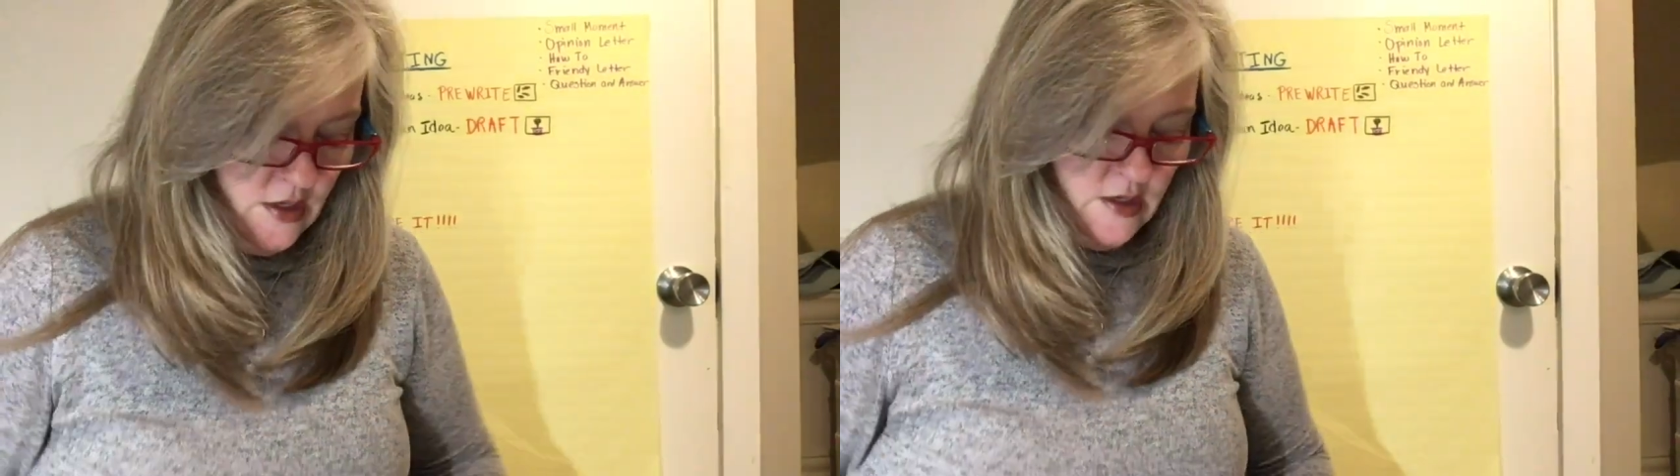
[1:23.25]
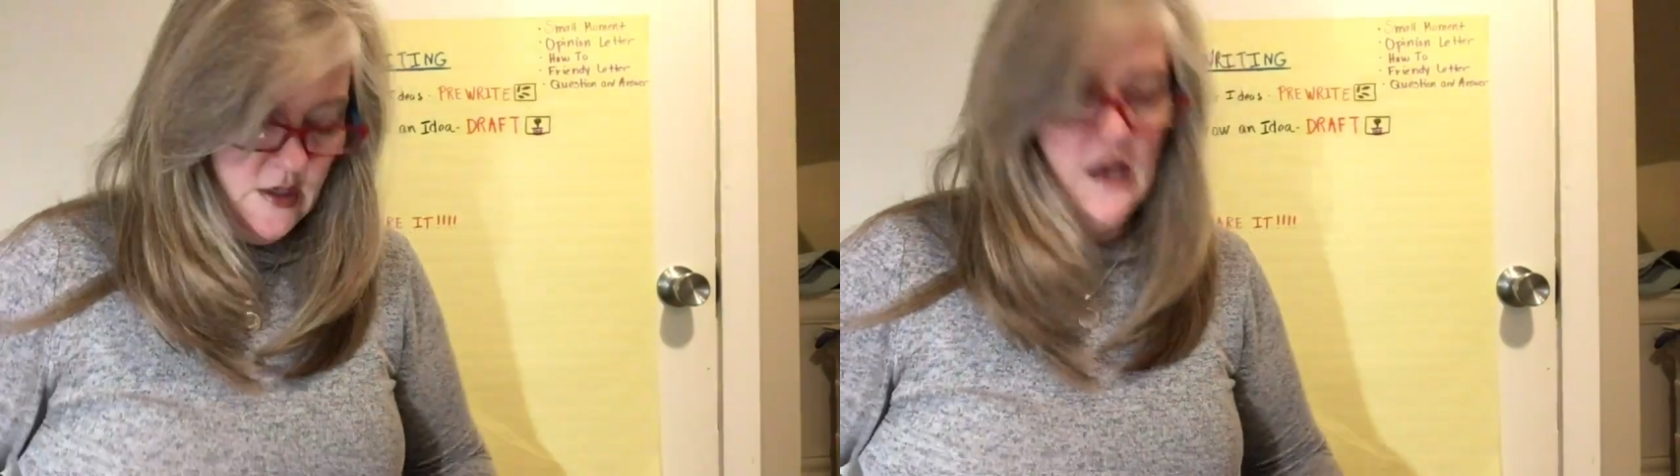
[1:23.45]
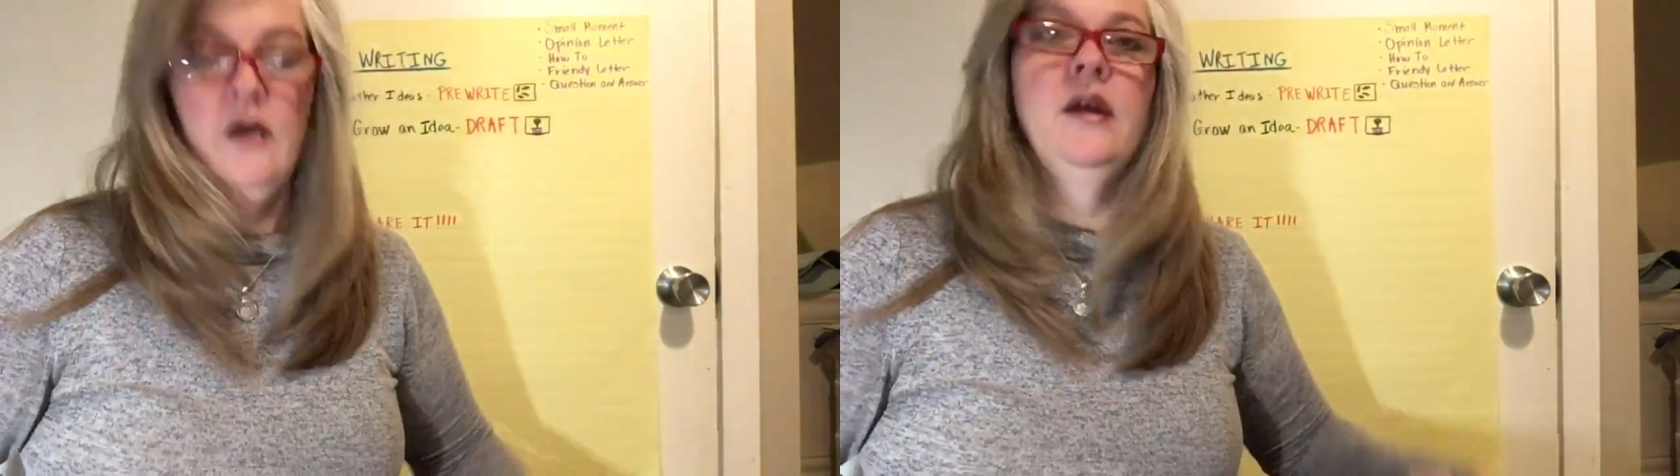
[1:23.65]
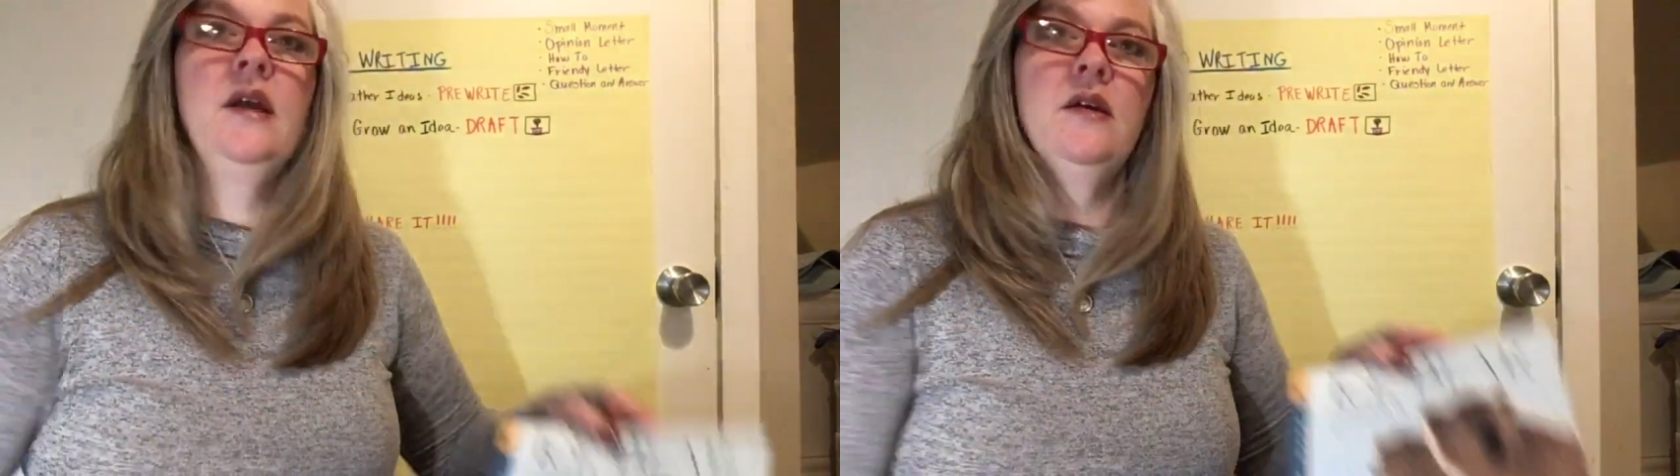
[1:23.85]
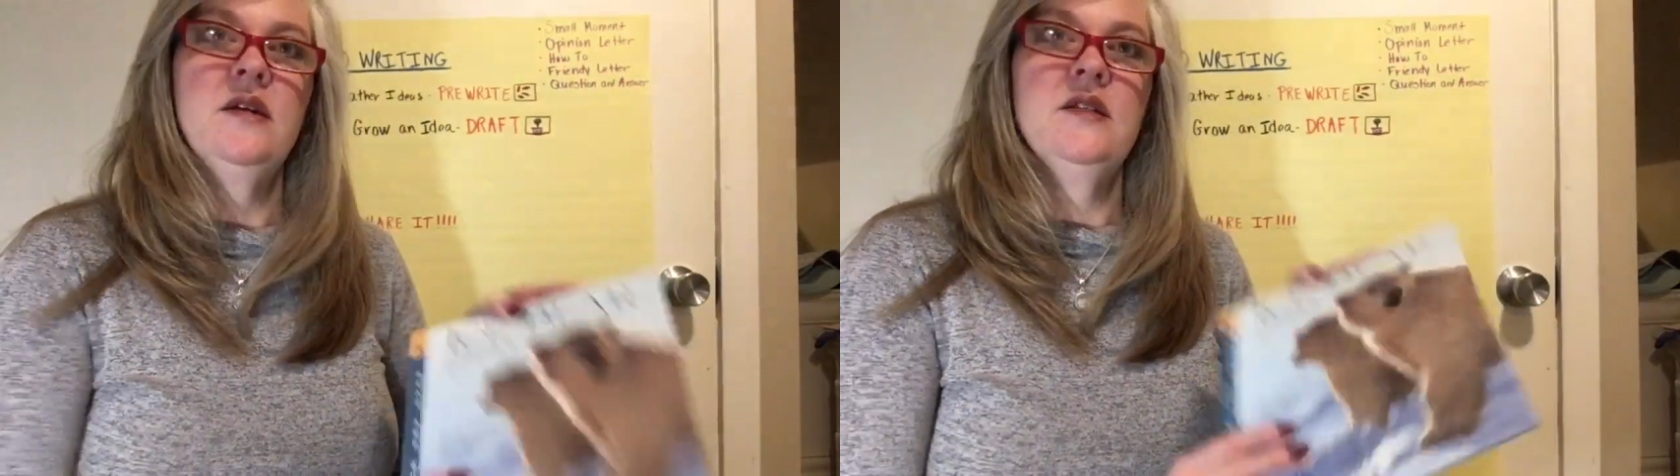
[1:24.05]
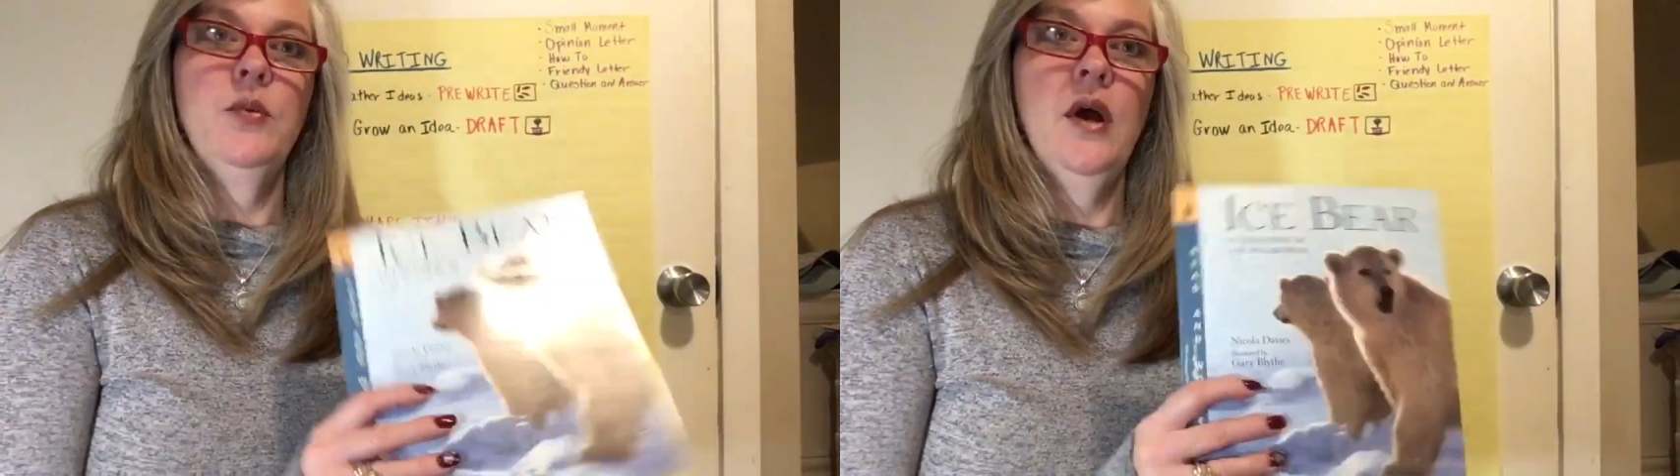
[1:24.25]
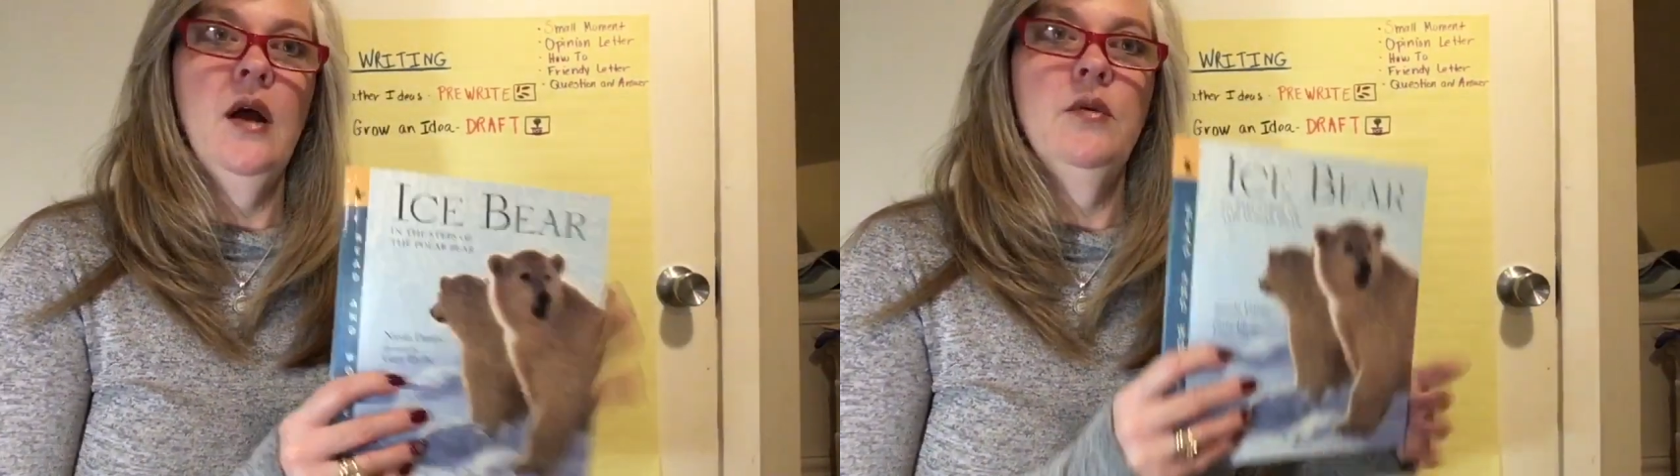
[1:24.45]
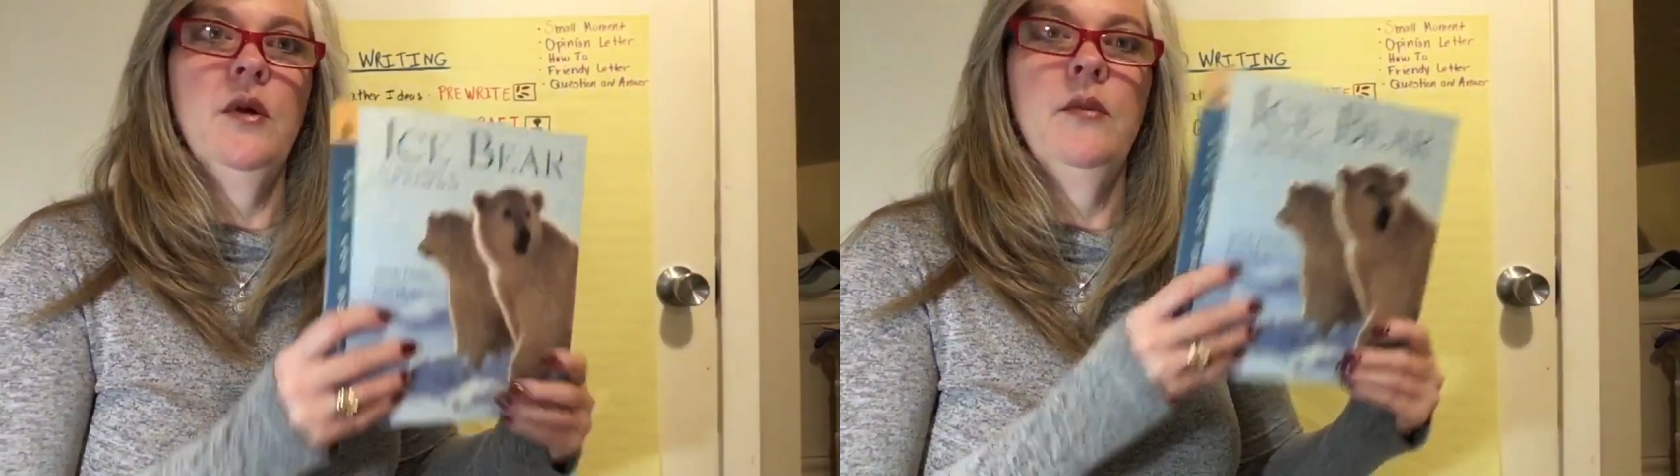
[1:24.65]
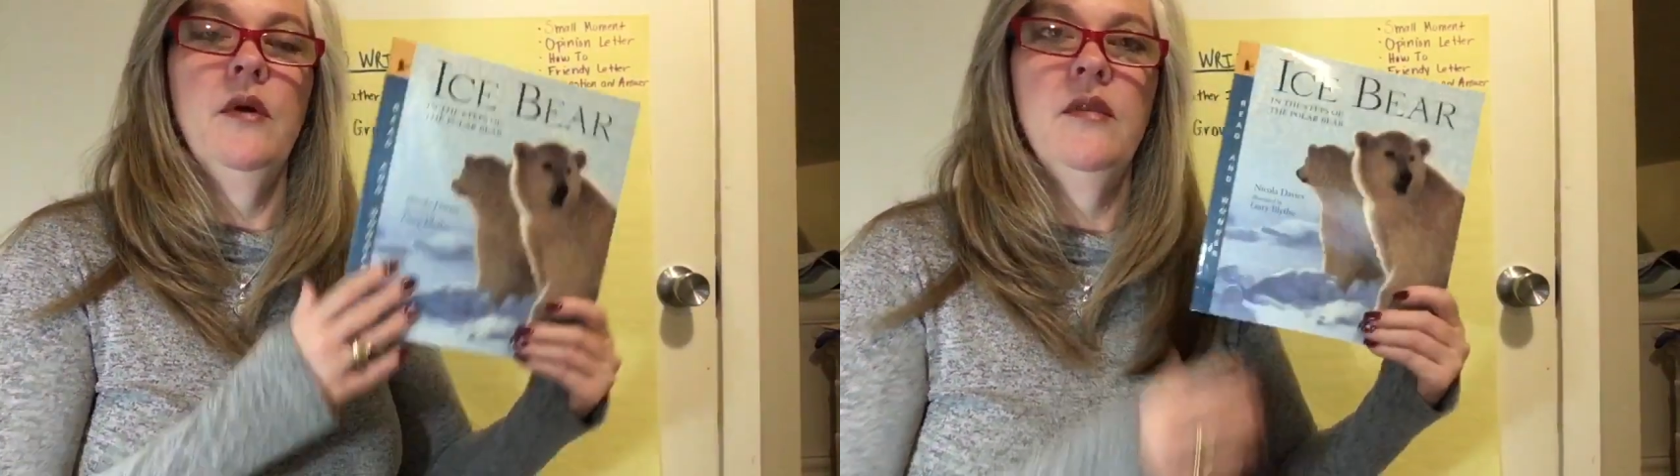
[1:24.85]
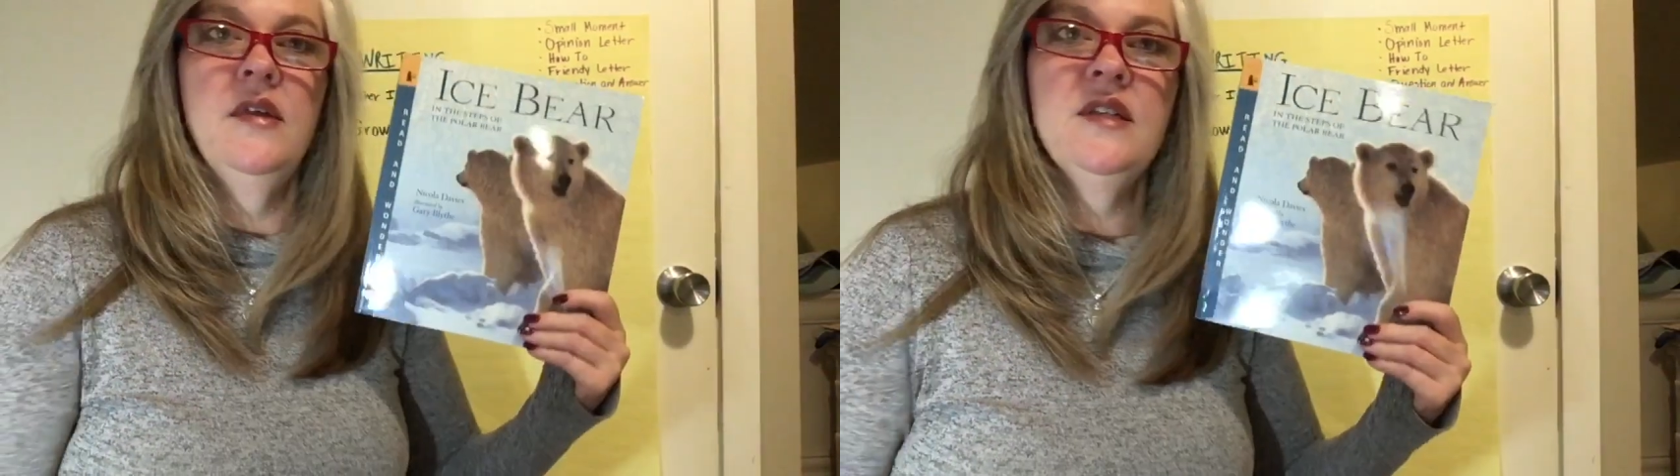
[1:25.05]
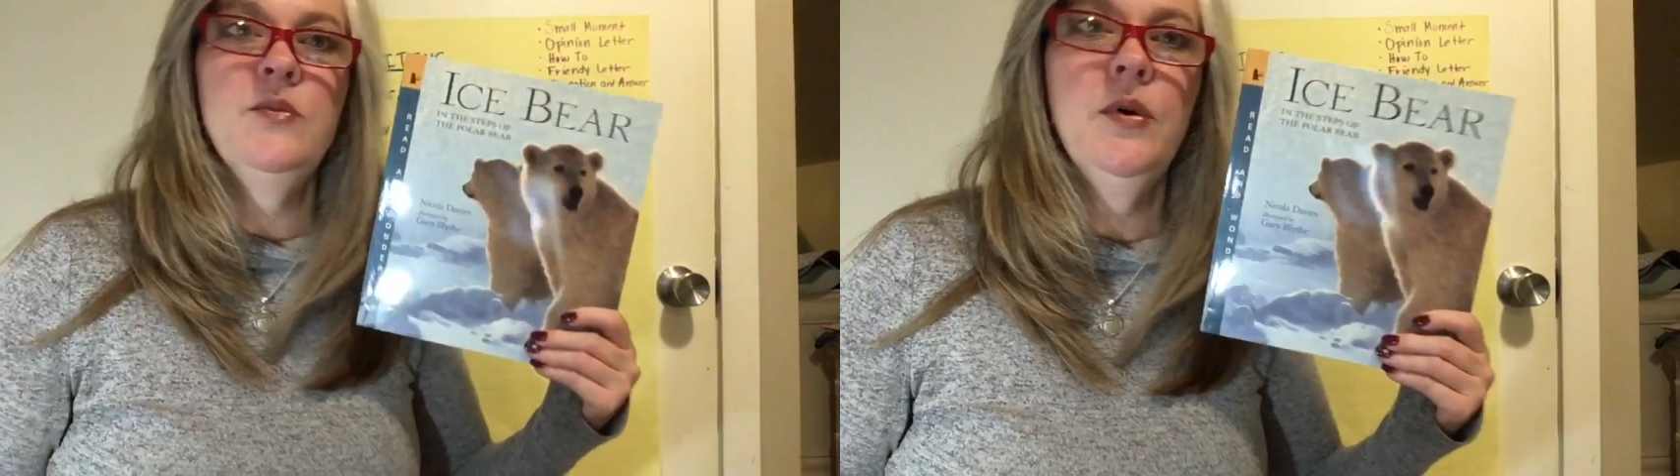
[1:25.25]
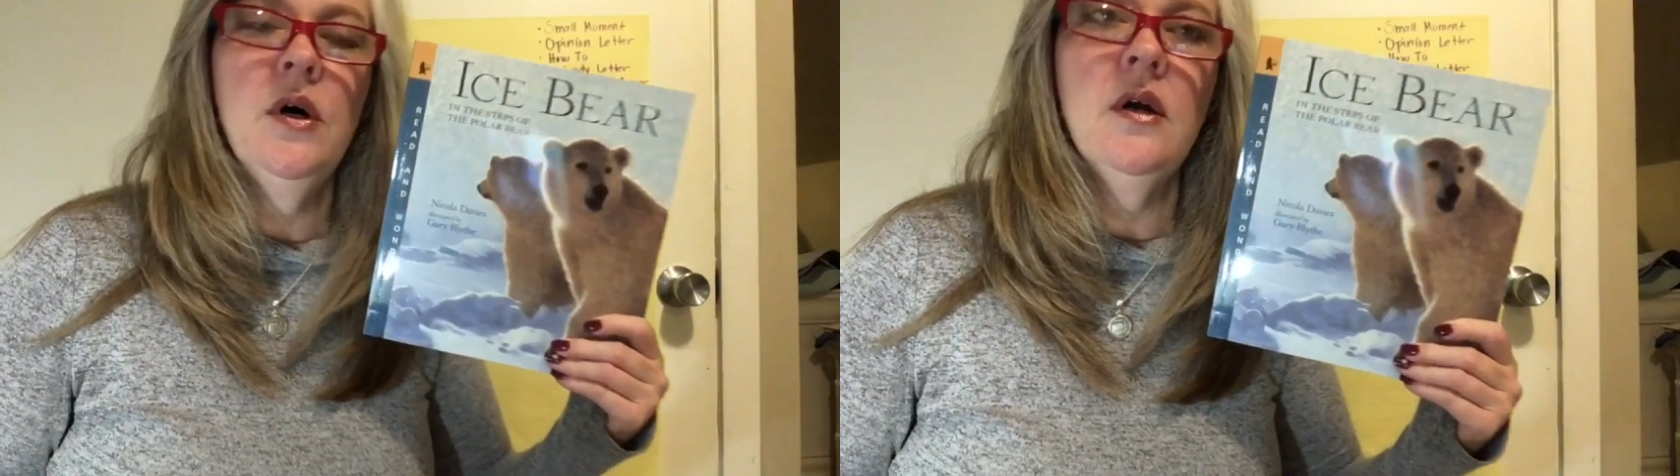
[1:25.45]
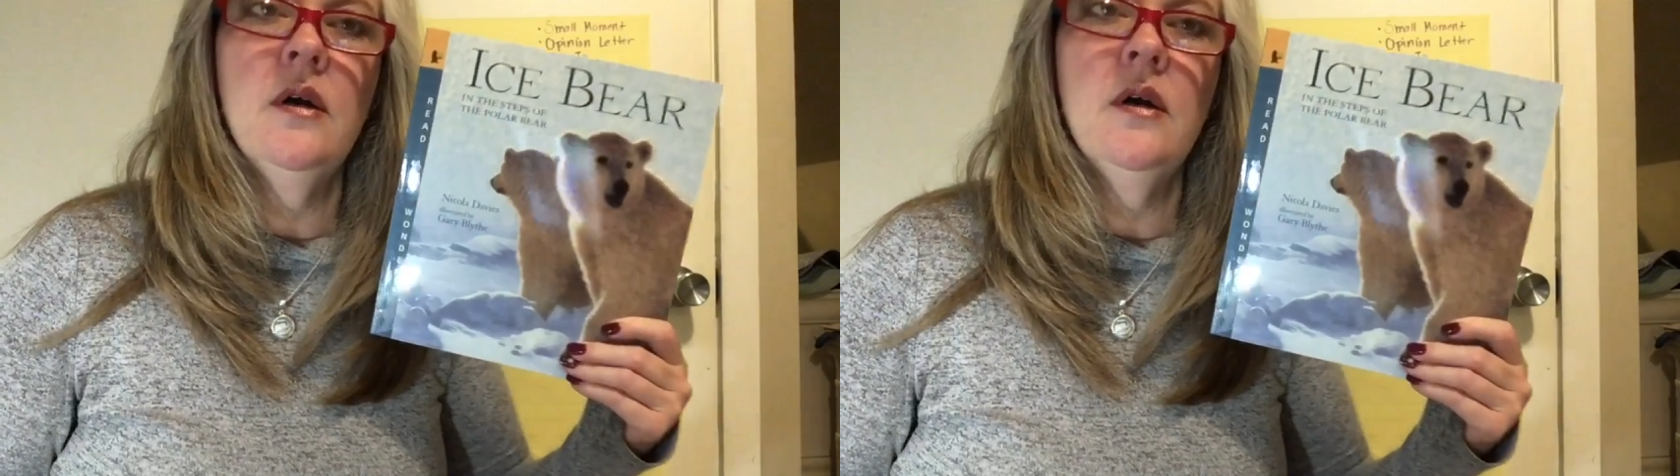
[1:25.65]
Now, here is the problem. This book